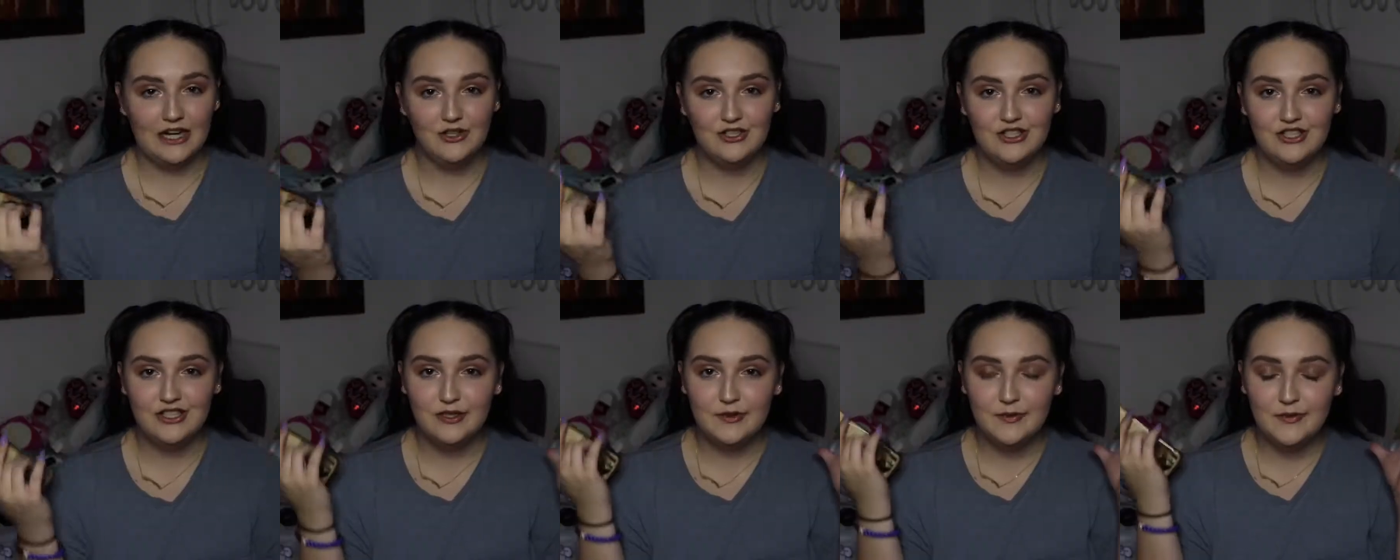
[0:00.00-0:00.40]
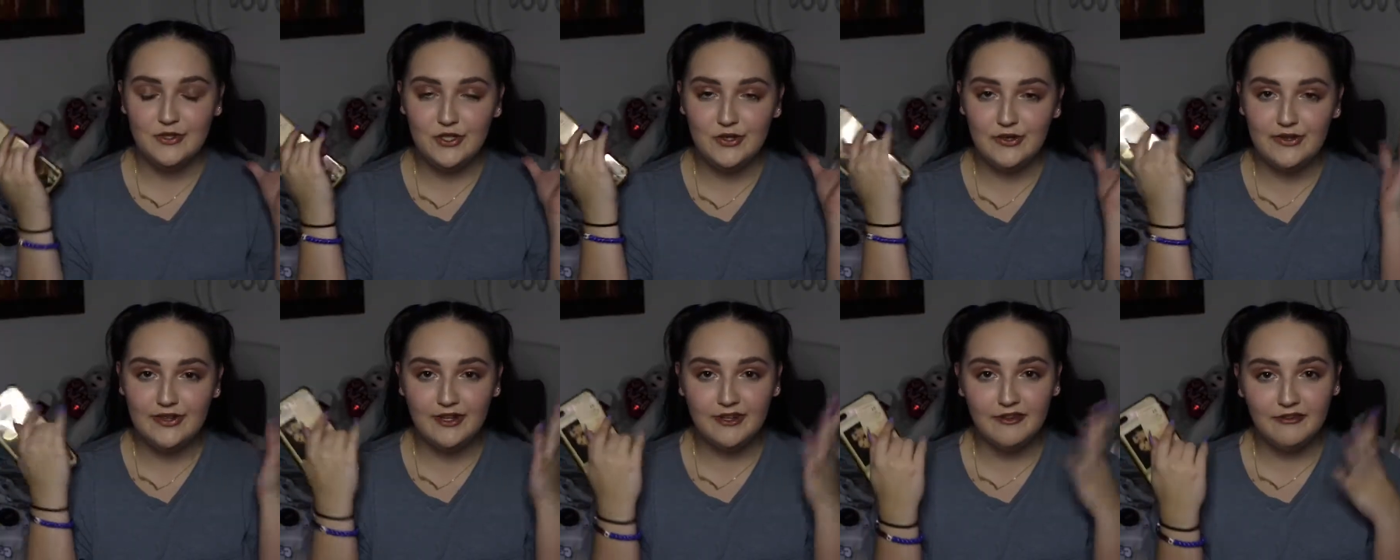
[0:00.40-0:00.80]
I'll just
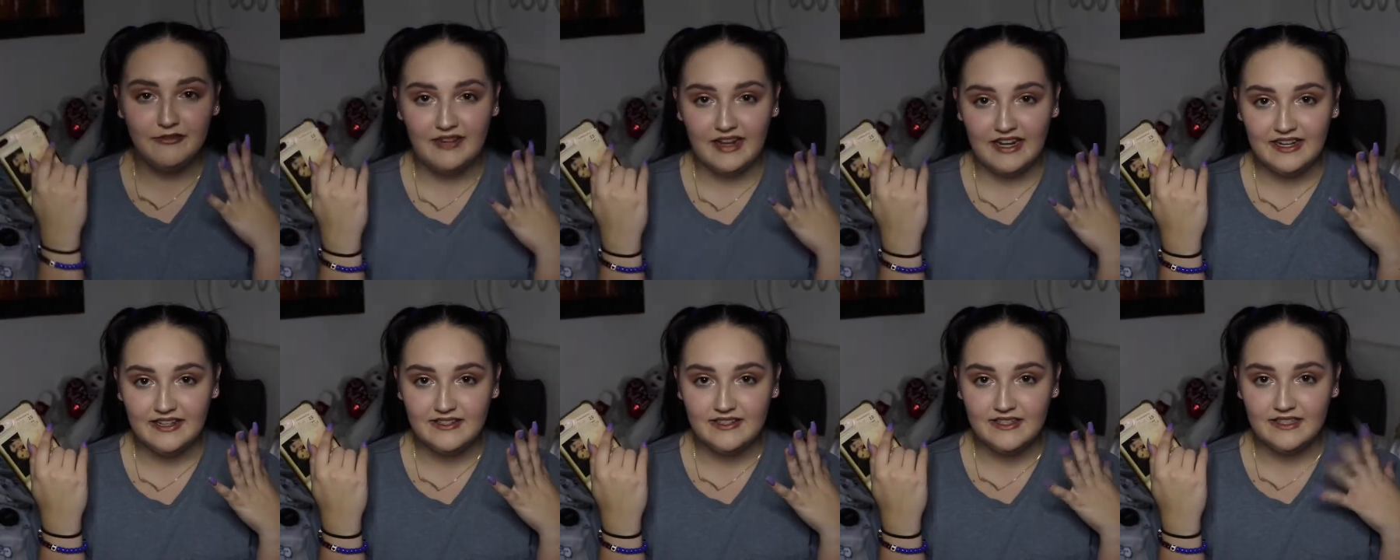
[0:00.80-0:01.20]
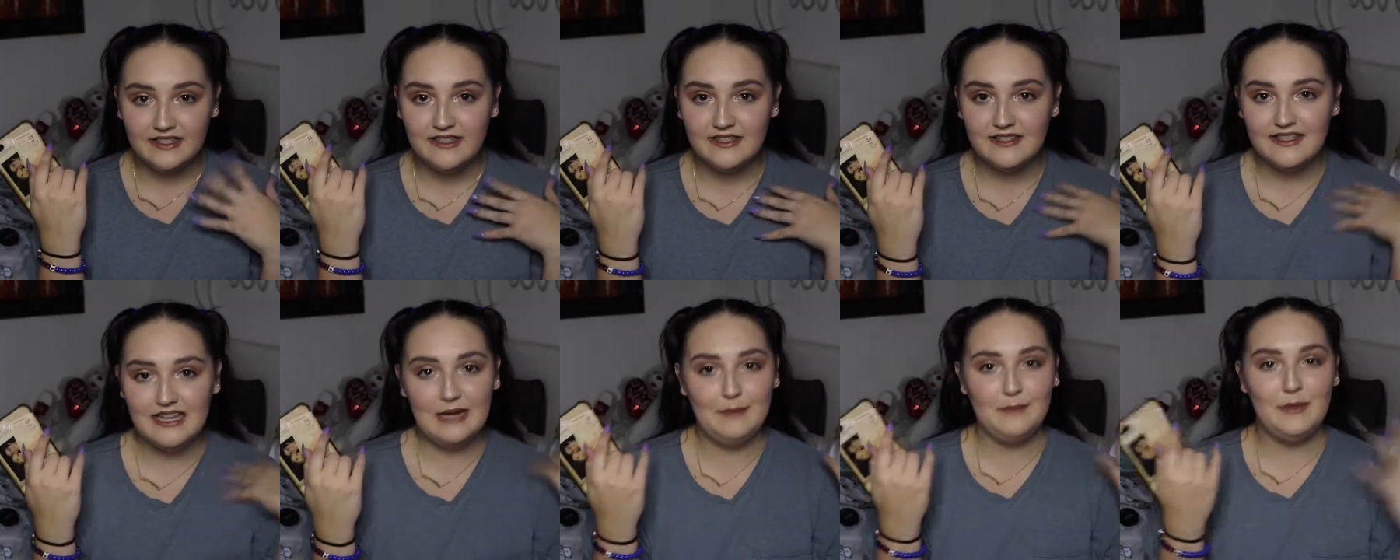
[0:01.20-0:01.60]
do their
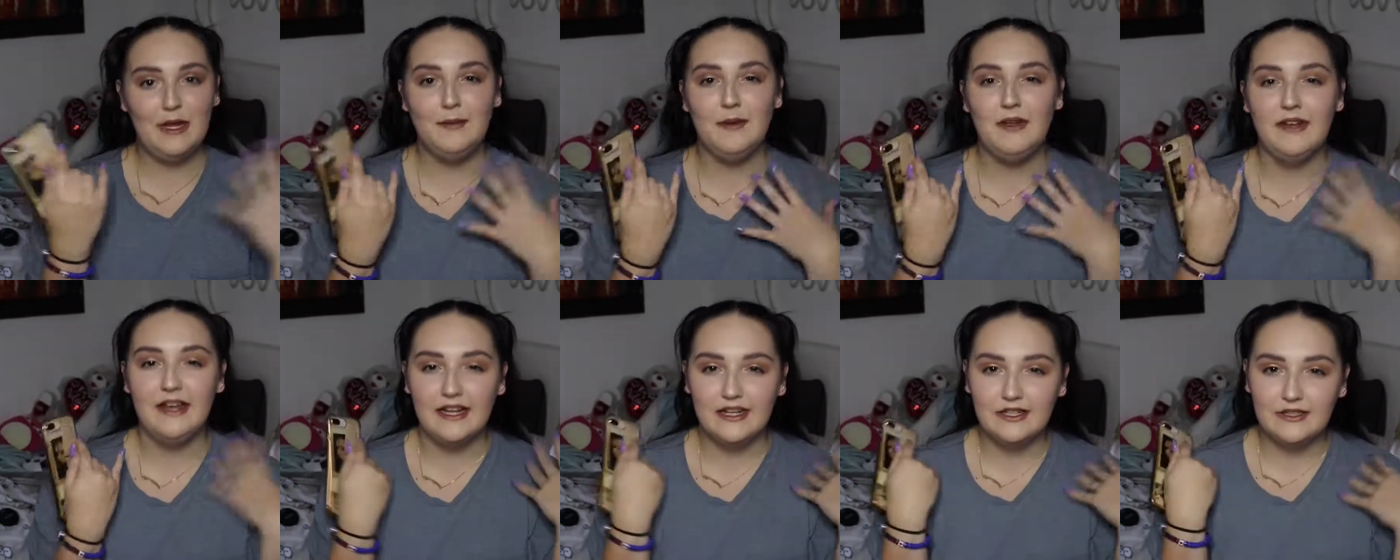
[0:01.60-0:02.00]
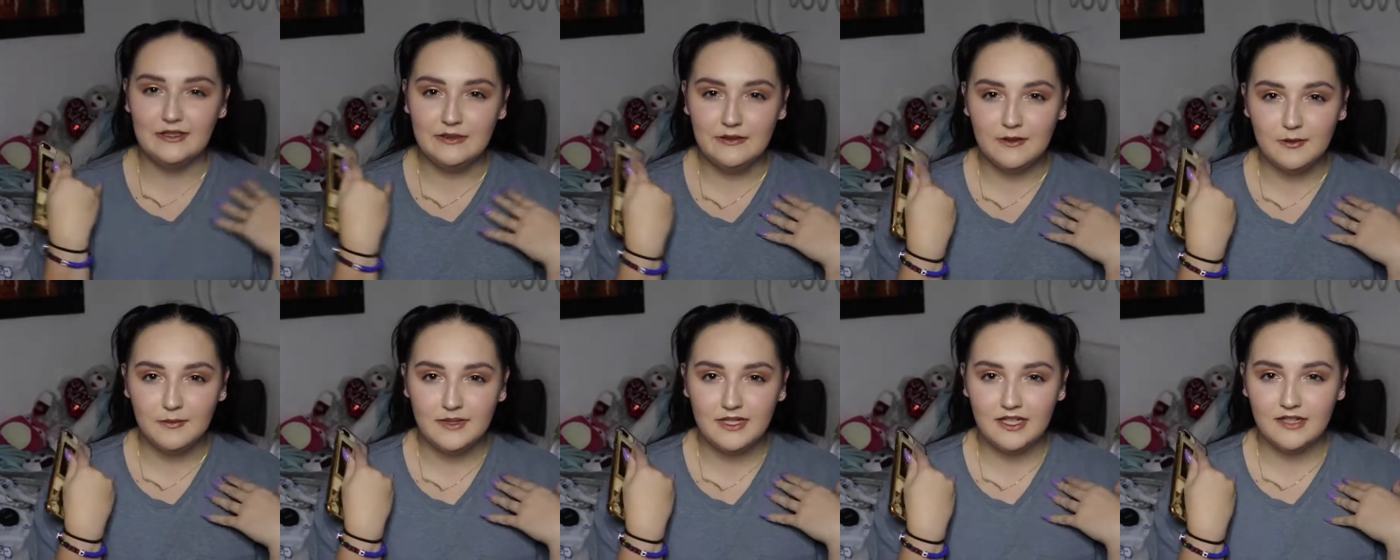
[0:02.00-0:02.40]
faces and maybe like a
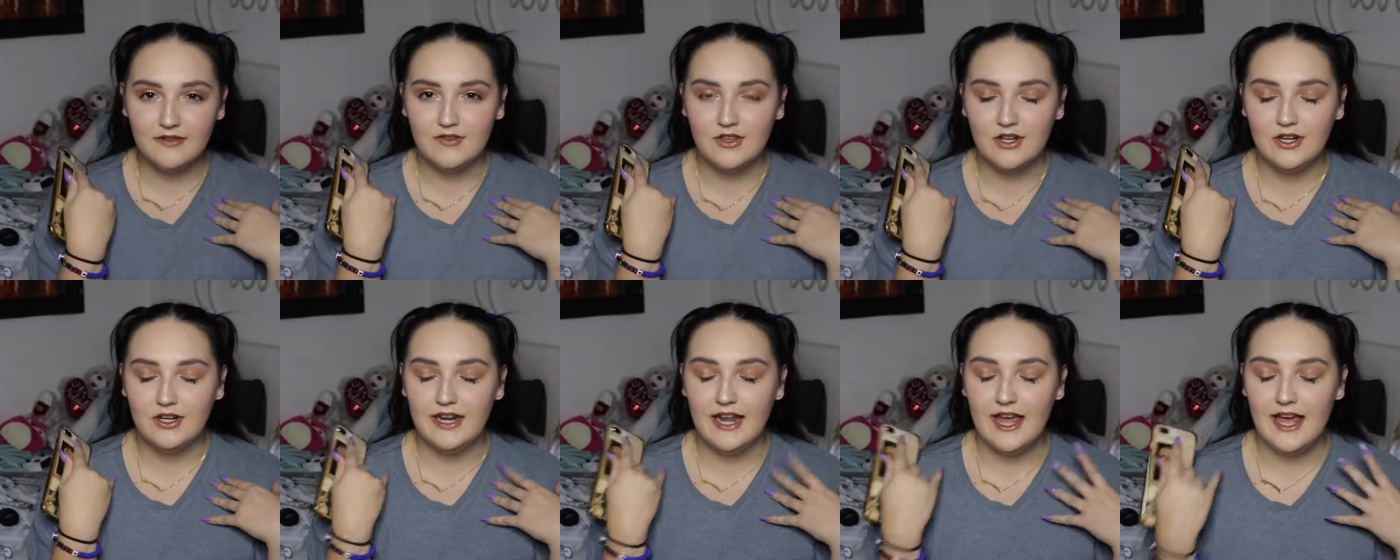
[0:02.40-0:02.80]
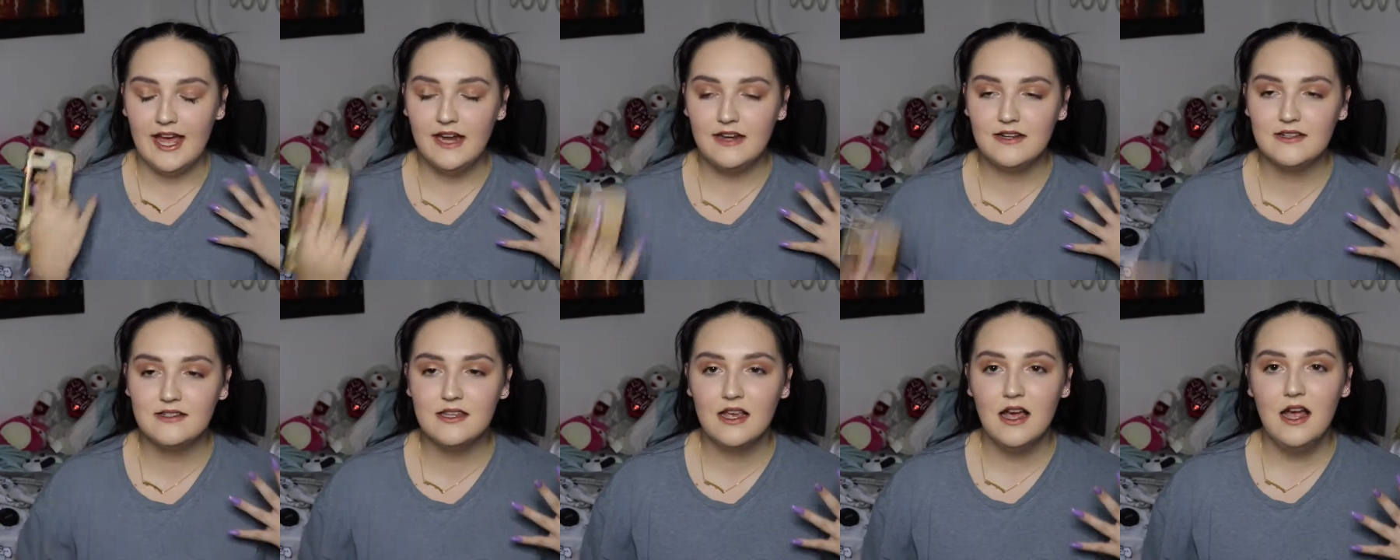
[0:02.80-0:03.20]
little bit of their
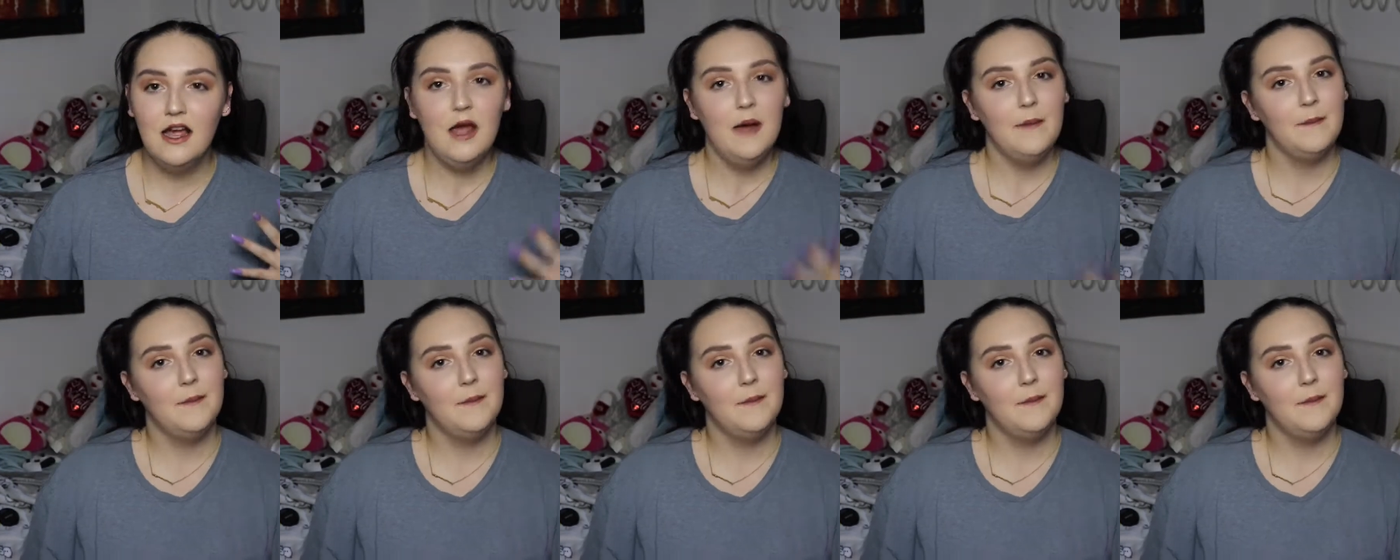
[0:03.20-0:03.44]
necks.